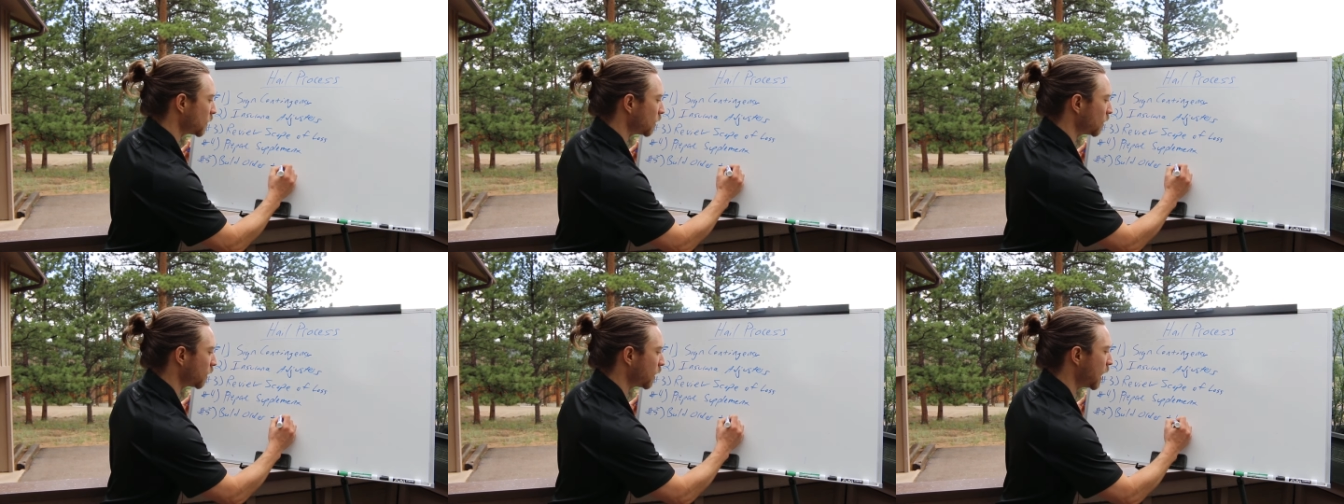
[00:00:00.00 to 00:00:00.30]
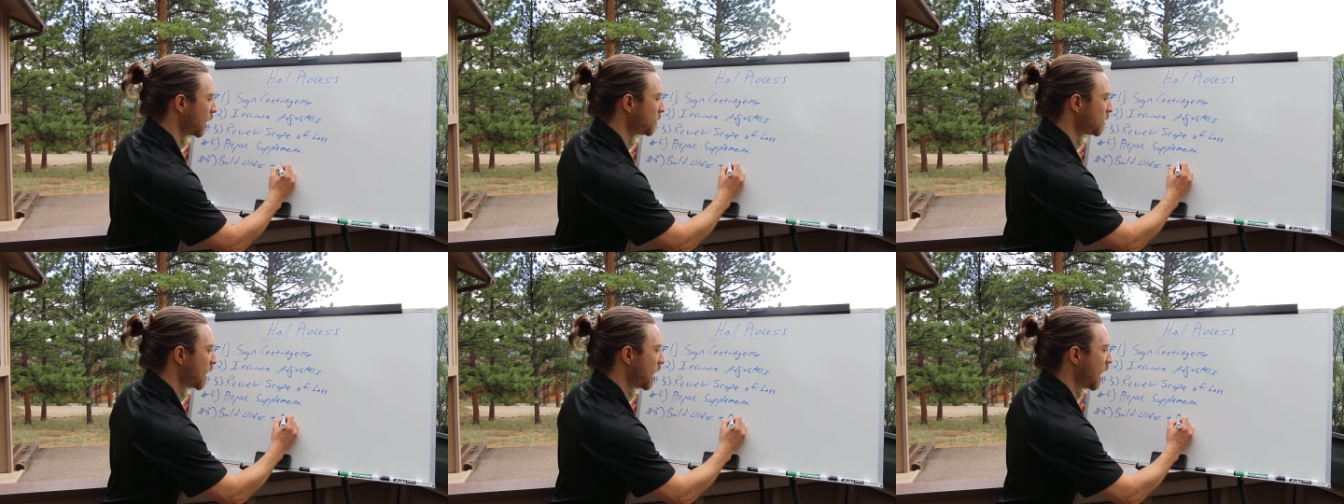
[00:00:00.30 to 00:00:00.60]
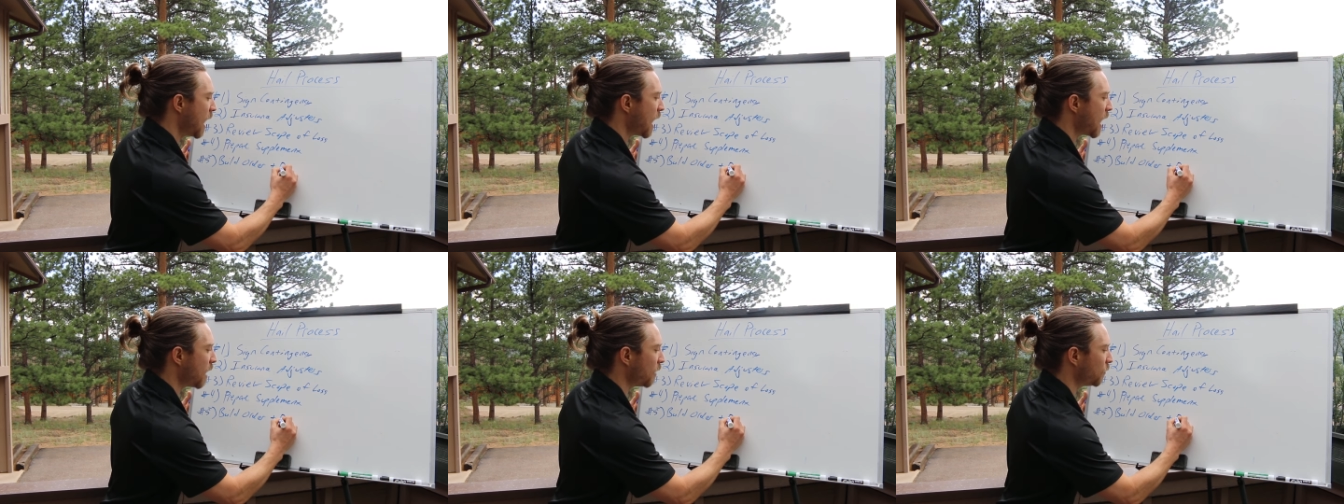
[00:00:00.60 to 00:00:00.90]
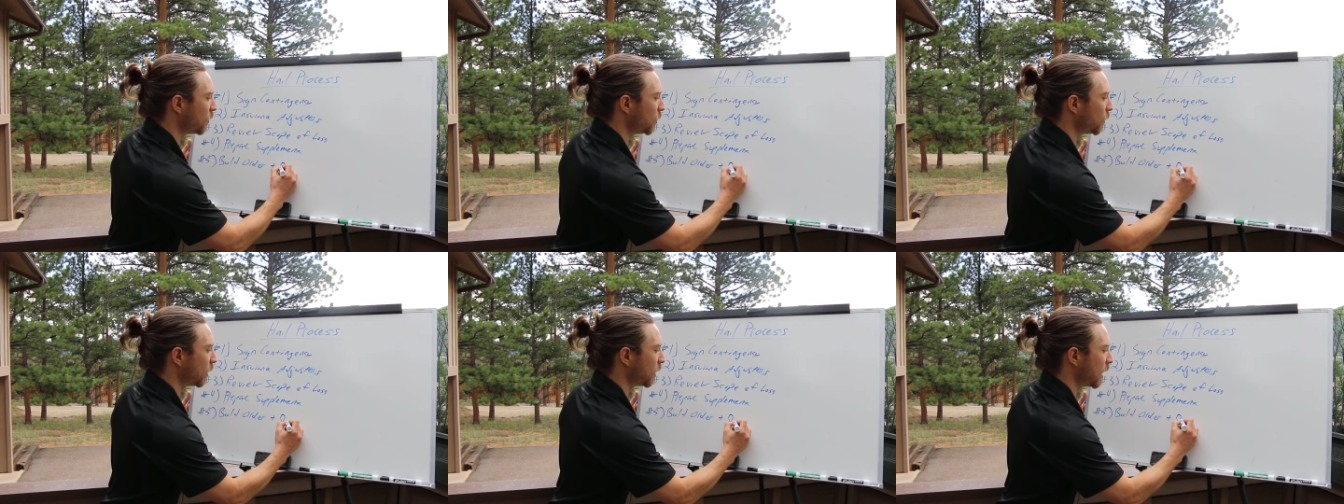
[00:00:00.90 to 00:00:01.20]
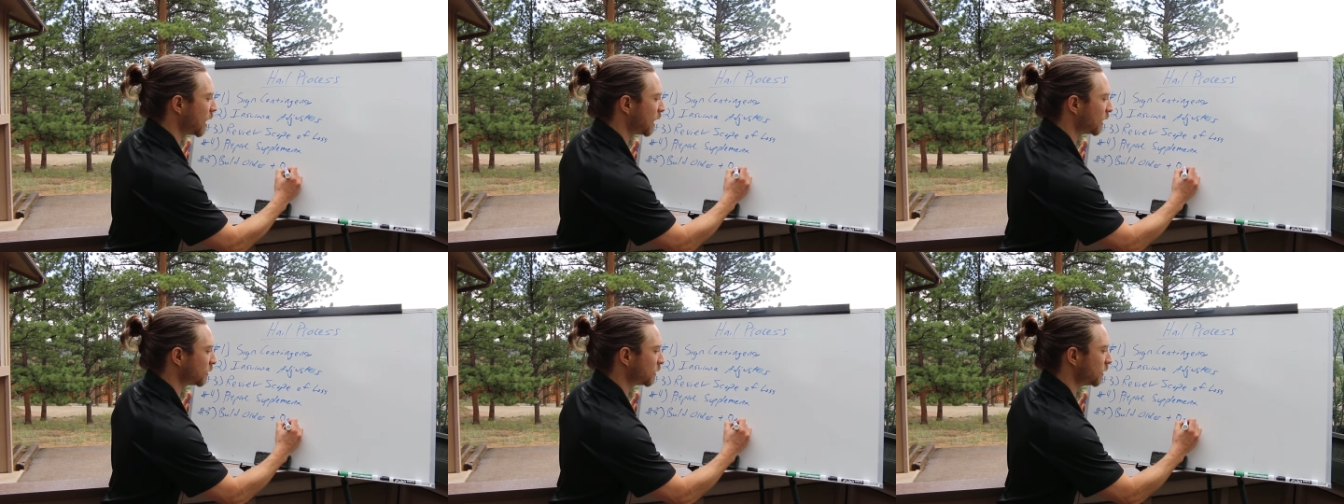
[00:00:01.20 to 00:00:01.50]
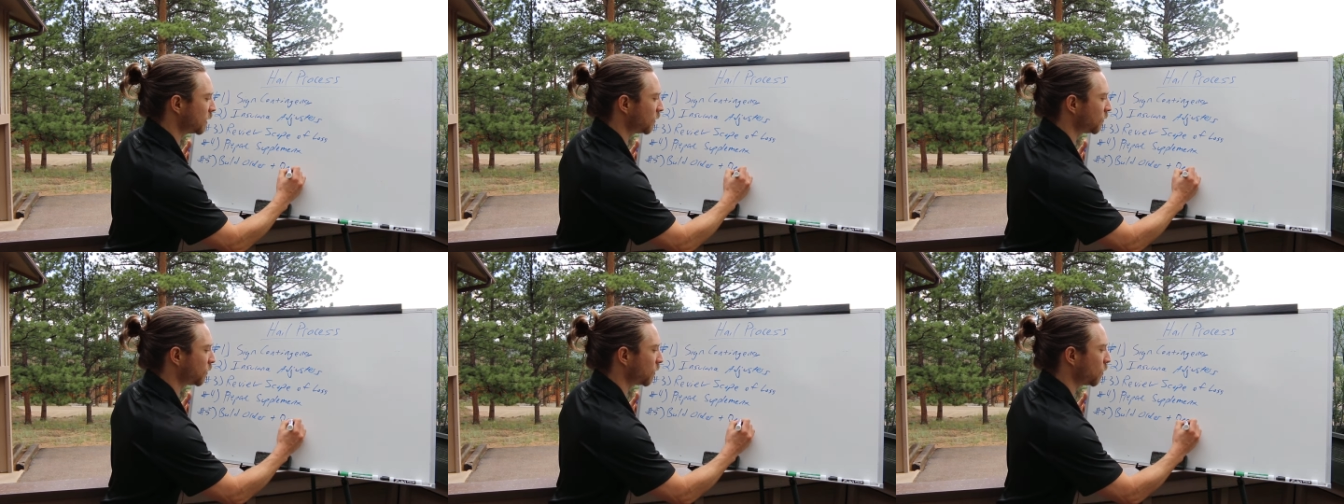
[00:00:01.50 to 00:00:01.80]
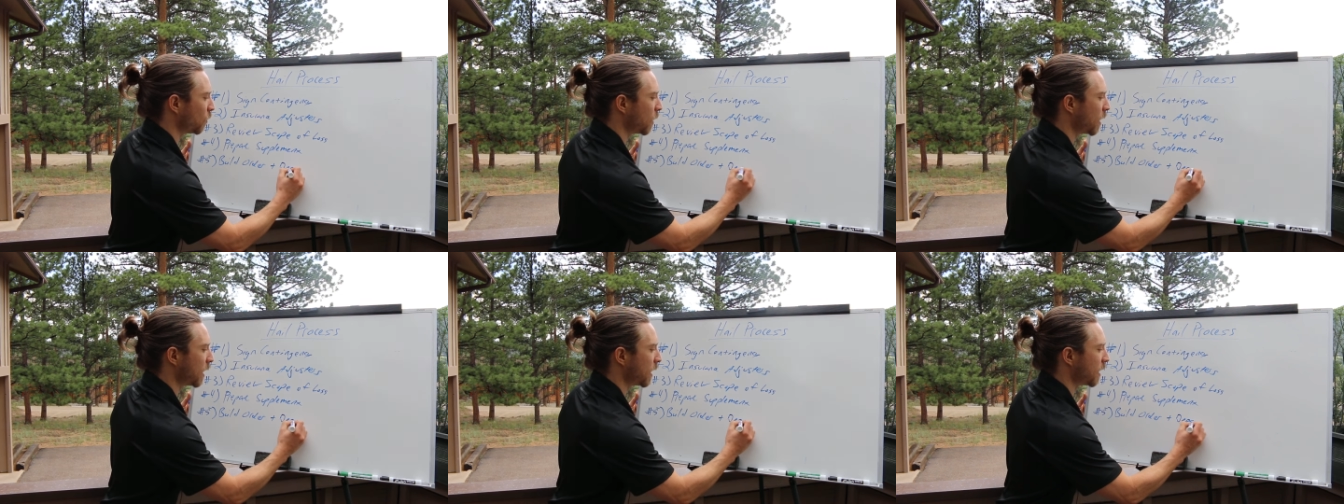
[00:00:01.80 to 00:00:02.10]
Okay, everyone has a
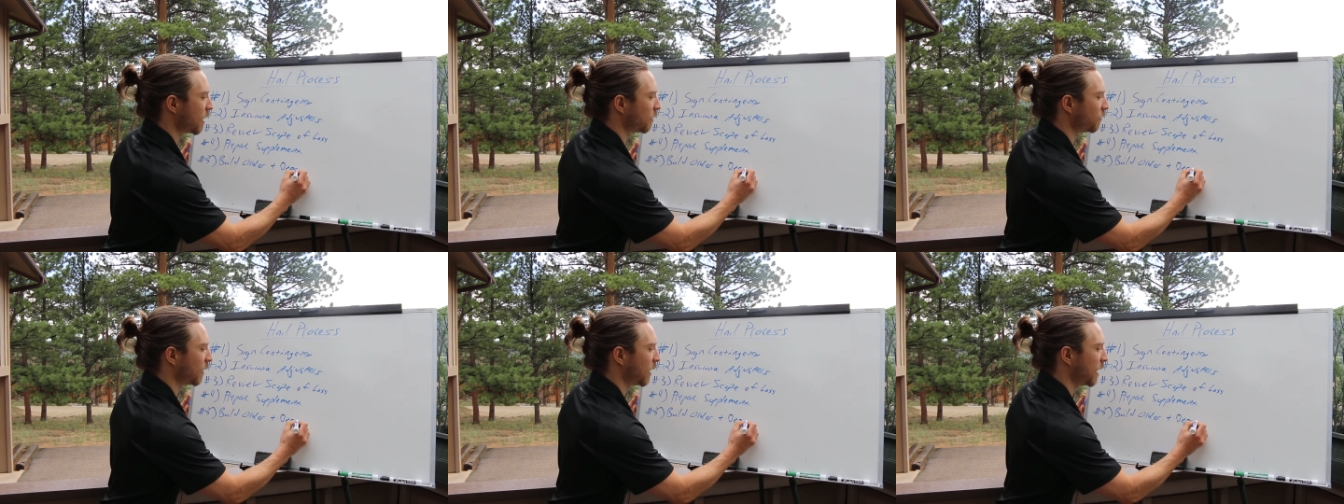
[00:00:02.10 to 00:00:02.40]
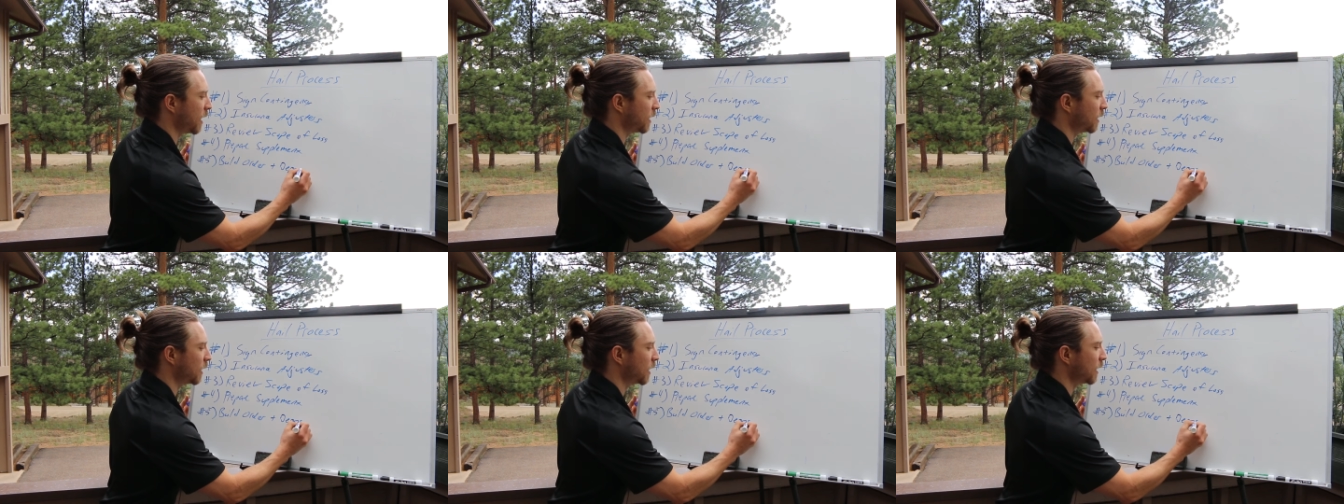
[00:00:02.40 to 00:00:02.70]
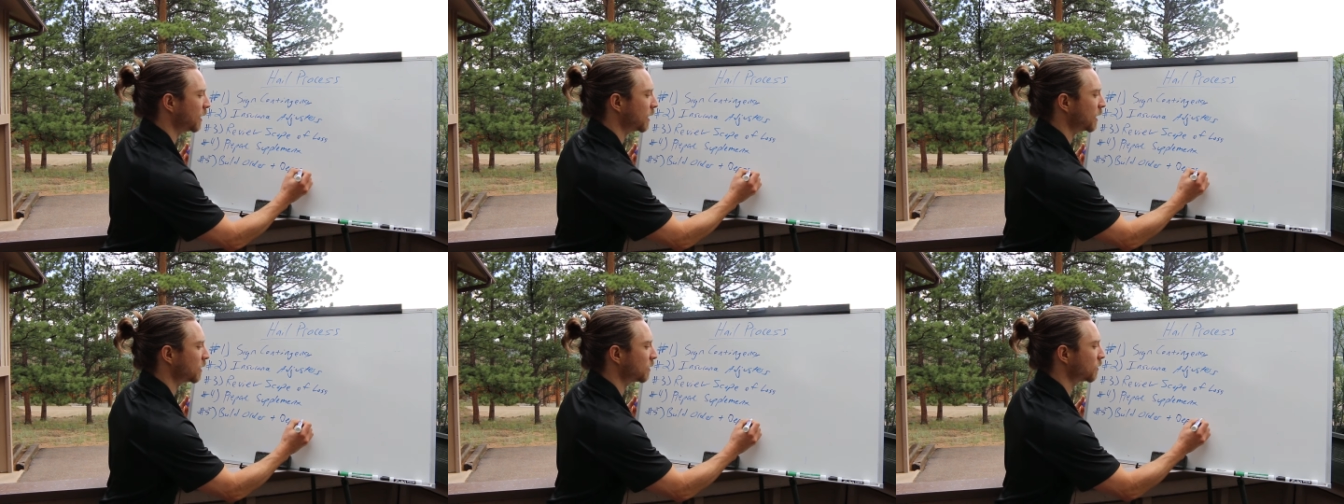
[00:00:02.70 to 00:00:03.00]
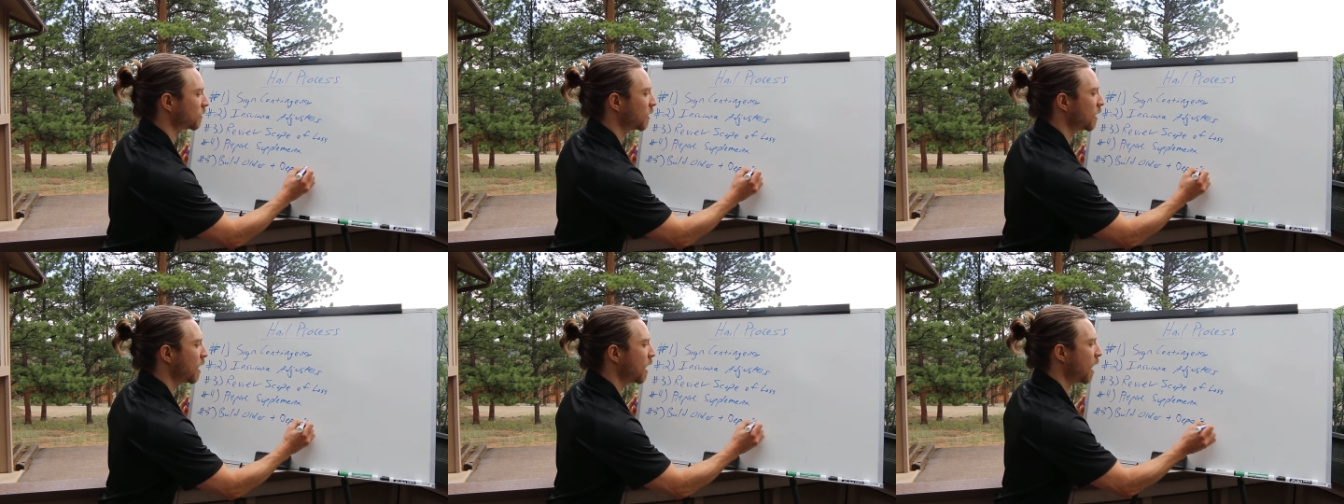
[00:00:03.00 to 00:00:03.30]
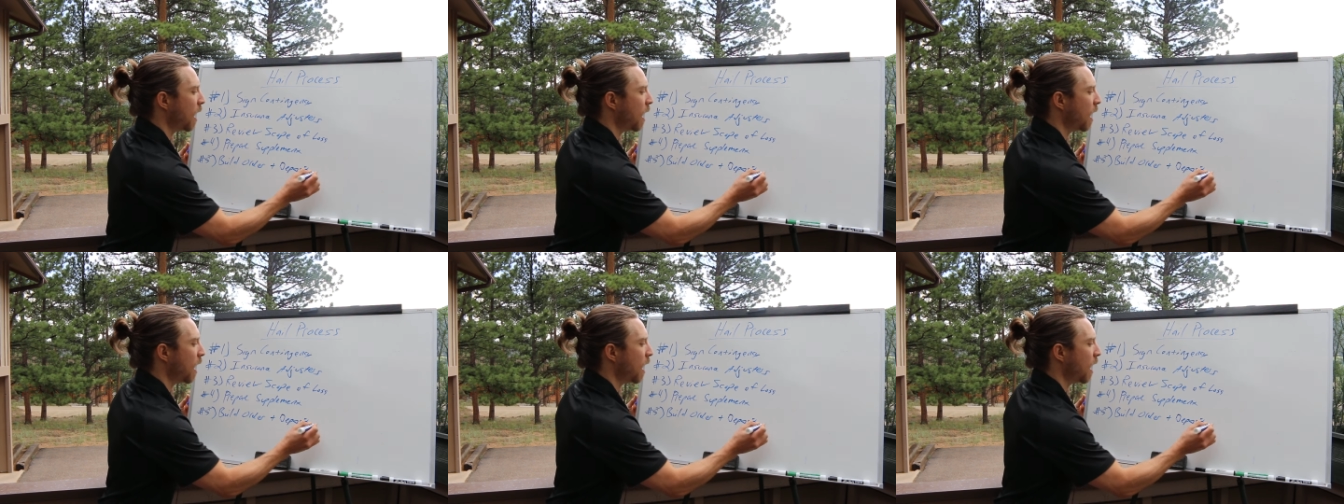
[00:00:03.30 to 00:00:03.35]
different way of handling this.